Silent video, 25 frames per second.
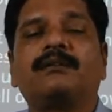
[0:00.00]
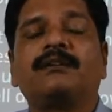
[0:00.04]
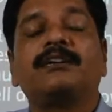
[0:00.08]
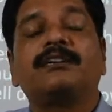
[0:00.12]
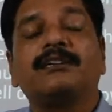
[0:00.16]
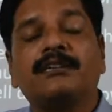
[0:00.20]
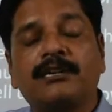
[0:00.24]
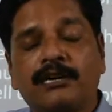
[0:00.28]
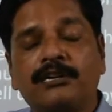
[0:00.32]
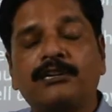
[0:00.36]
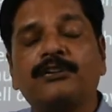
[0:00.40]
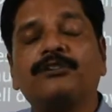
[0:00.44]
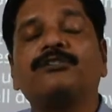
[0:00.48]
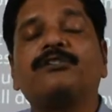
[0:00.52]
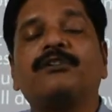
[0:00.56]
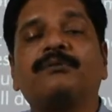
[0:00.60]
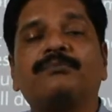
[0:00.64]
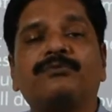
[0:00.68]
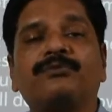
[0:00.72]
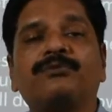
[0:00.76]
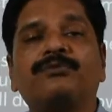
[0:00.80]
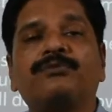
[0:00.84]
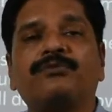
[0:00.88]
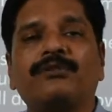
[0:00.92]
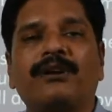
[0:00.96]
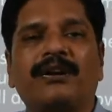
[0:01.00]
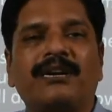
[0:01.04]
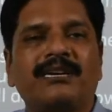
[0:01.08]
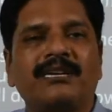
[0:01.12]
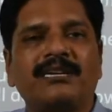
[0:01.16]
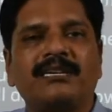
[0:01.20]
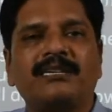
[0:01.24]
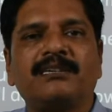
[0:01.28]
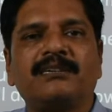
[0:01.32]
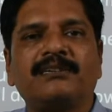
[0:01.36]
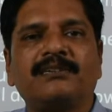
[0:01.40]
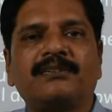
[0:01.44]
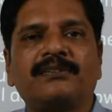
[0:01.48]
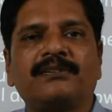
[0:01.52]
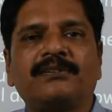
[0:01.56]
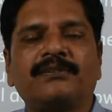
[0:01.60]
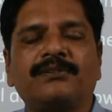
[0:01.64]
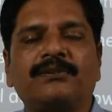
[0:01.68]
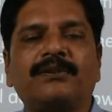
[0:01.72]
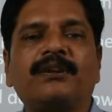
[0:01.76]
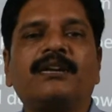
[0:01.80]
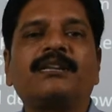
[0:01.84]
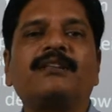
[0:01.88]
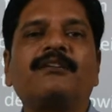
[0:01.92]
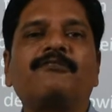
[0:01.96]
it continue up to 20 years.
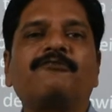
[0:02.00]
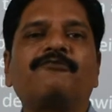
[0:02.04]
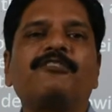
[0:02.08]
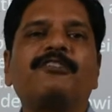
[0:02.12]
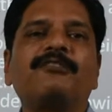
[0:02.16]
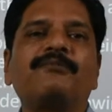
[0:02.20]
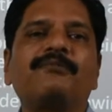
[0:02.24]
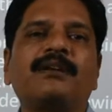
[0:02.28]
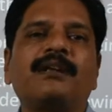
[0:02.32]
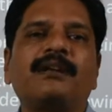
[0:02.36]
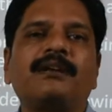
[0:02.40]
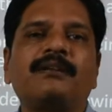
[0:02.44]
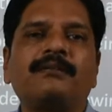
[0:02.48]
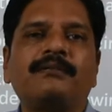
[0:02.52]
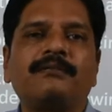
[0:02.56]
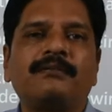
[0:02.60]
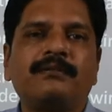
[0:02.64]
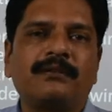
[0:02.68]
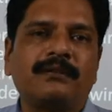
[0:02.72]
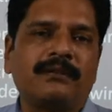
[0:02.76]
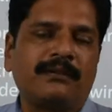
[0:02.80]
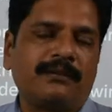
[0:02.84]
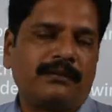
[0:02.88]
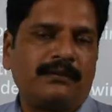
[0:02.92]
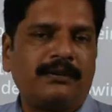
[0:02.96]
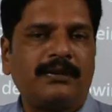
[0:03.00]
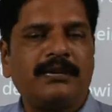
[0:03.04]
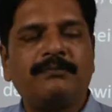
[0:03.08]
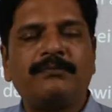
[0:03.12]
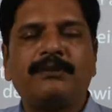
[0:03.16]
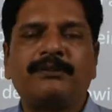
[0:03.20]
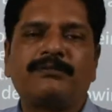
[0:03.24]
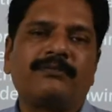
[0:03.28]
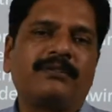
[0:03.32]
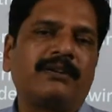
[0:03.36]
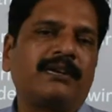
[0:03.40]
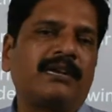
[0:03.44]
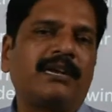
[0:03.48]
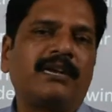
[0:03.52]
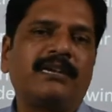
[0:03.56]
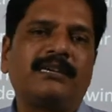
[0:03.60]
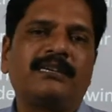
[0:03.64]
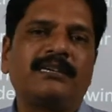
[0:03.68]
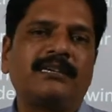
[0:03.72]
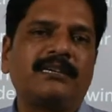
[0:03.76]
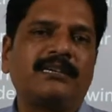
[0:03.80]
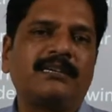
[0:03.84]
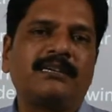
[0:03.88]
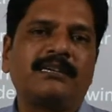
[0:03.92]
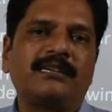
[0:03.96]
Again the female in between
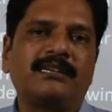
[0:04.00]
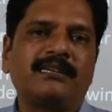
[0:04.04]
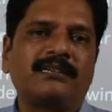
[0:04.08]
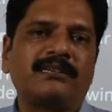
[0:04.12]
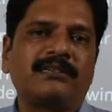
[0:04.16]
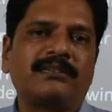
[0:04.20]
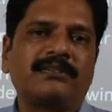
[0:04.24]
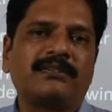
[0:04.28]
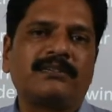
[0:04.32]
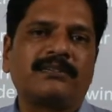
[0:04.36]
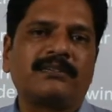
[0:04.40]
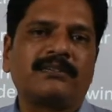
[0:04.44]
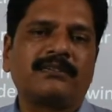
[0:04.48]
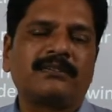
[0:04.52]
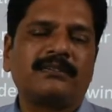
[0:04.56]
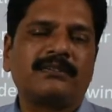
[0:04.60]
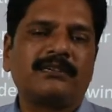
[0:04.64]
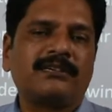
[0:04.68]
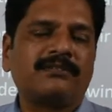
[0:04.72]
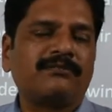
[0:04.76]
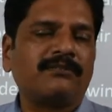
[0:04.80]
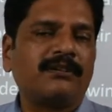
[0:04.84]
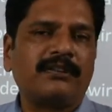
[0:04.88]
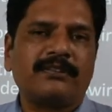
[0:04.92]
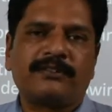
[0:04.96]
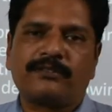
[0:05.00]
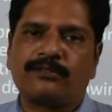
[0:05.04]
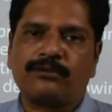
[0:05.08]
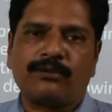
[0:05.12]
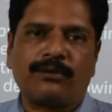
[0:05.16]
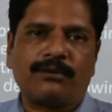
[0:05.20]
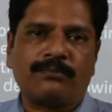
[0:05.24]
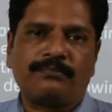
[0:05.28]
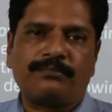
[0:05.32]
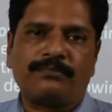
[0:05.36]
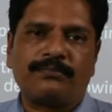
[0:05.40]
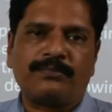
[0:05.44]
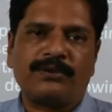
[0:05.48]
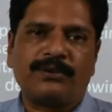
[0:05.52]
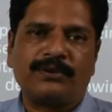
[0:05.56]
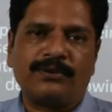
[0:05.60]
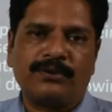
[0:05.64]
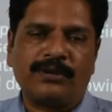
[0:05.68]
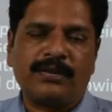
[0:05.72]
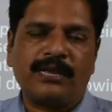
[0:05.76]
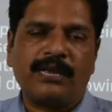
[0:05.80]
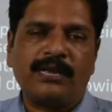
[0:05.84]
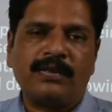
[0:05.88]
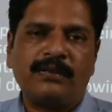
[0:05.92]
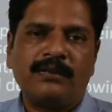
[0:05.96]
18 years it will stop.
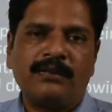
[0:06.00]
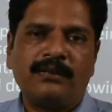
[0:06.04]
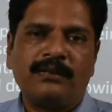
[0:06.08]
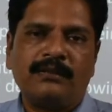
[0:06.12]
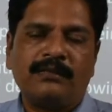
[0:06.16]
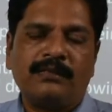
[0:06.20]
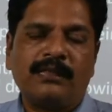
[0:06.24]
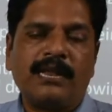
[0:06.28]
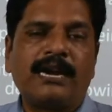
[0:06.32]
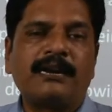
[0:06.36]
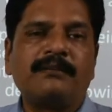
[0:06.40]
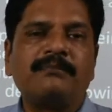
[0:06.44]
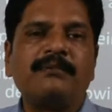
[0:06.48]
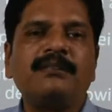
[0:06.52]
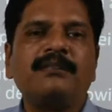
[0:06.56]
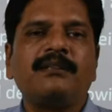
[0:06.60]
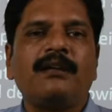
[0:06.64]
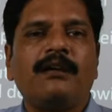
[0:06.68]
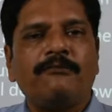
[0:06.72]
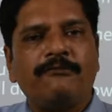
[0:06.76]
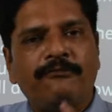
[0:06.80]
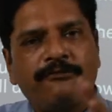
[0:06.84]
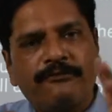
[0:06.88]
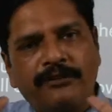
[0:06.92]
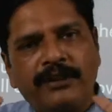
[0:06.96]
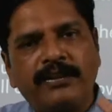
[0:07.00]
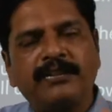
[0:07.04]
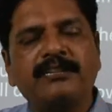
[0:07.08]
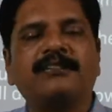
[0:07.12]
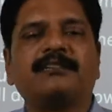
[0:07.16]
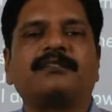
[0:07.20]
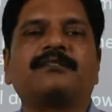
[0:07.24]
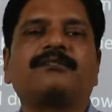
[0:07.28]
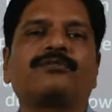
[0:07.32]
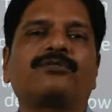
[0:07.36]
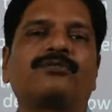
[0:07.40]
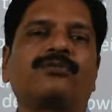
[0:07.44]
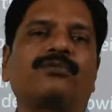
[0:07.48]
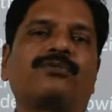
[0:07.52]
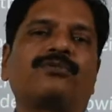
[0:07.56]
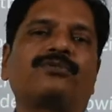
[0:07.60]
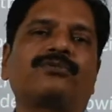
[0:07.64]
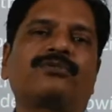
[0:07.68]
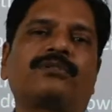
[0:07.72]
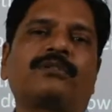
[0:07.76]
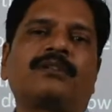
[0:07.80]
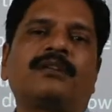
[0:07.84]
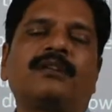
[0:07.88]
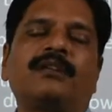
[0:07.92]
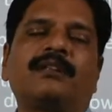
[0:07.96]
Okay, that means a fixed
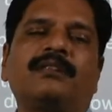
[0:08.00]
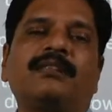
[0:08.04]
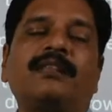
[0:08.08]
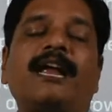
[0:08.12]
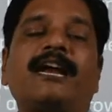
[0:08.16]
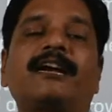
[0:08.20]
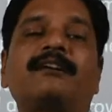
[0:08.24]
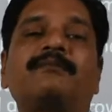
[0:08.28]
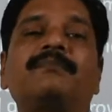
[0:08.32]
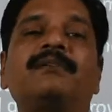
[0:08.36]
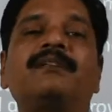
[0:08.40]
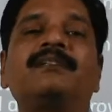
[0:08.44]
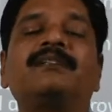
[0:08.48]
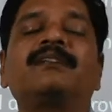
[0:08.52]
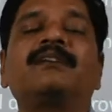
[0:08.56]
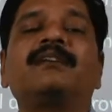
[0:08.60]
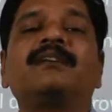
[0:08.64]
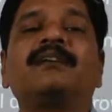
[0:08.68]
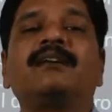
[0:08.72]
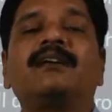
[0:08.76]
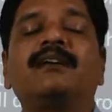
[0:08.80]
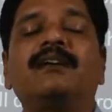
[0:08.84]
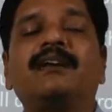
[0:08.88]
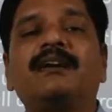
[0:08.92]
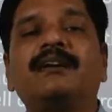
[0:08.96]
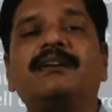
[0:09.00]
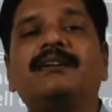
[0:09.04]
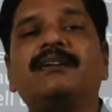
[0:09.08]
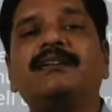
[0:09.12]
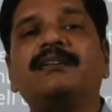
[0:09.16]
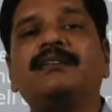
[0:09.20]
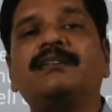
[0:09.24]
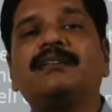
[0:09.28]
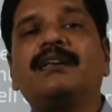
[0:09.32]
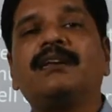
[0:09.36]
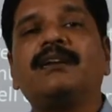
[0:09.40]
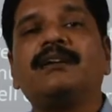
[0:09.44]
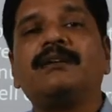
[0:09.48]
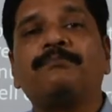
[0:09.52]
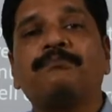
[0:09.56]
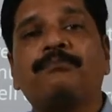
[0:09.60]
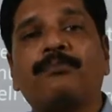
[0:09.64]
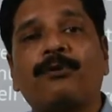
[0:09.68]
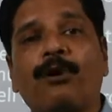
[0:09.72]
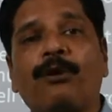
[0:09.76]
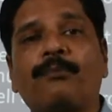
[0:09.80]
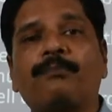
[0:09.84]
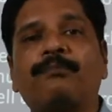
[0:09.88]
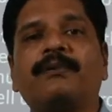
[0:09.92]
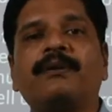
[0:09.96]
growth, that means it is in a
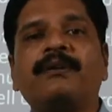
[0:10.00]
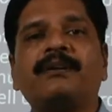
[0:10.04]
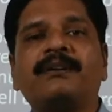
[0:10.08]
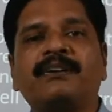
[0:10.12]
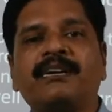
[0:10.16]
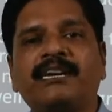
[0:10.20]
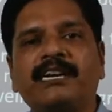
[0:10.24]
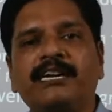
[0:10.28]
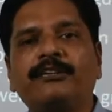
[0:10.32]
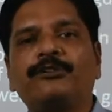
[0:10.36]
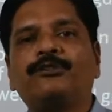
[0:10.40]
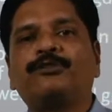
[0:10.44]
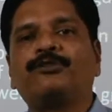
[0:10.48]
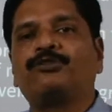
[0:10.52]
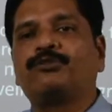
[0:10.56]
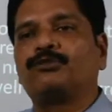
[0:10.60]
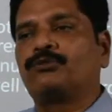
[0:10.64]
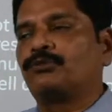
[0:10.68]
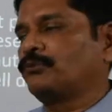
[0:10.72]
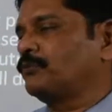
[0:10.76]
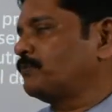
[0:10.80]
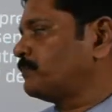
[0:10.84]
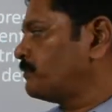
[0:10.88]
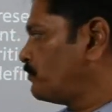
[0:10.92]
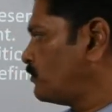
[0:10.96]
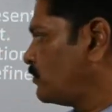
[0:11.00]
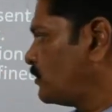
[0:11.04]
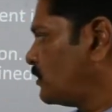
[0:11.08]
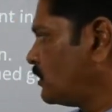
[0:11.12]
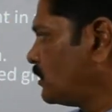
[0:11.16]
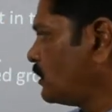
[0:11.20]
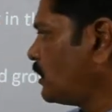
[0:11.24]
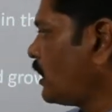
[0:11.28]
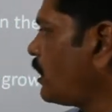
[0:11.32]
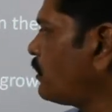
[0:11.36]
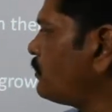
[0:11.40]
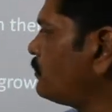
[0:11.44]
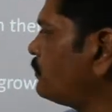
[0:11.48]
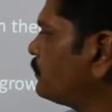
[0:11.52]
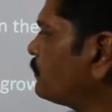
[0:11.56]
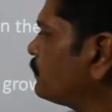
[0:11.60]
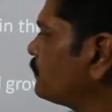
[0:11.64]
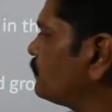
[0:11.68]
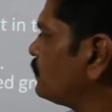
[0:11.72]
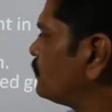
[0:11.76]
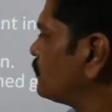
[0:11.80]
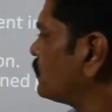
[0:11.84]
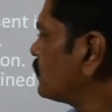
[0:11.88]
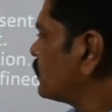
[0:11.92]
proper ratio. Now